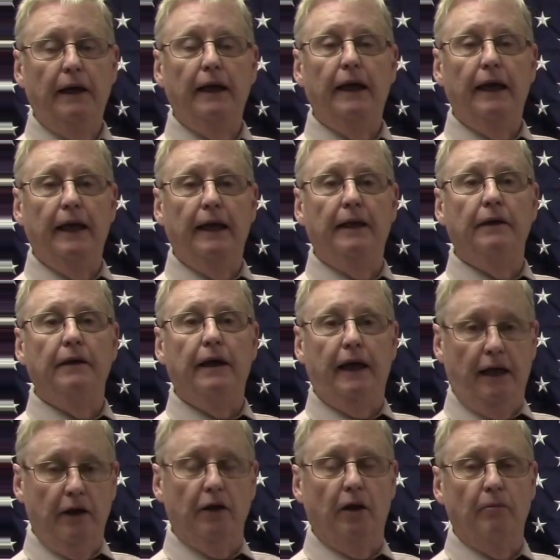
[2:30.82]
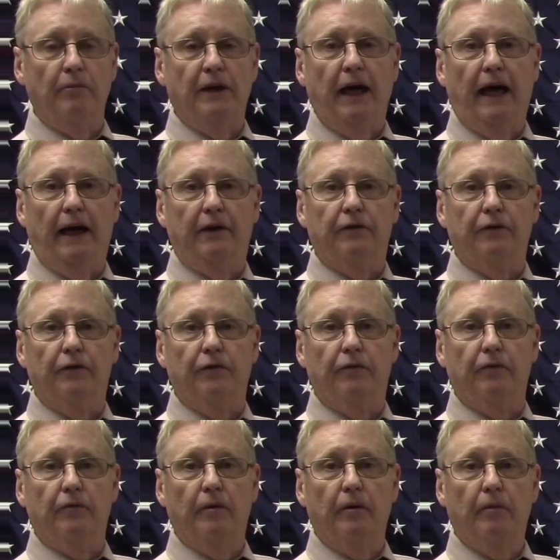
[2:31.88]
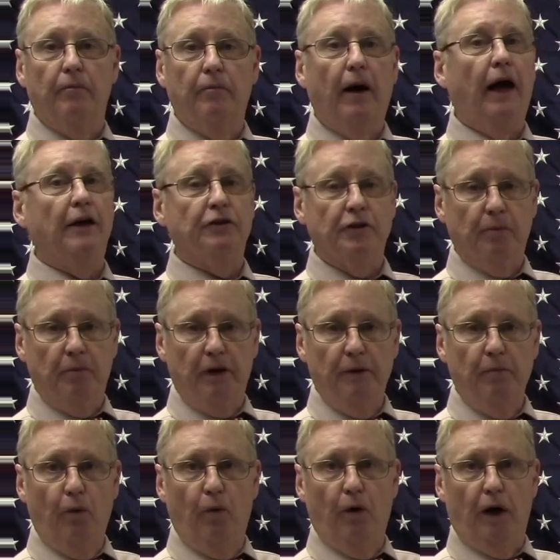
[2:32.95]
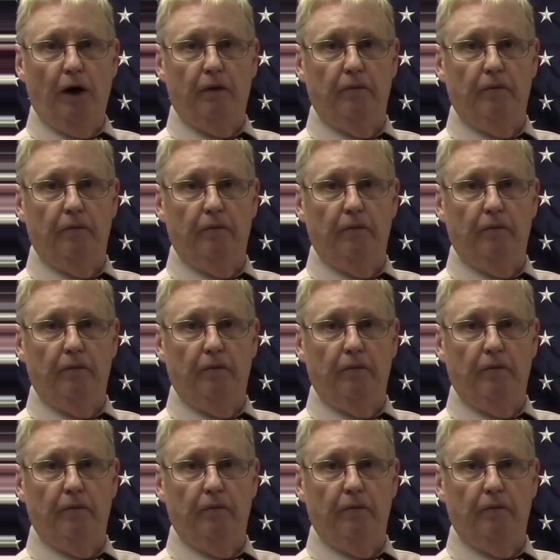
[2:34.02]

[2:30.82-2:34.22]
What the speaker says: in income taxes, possibly more.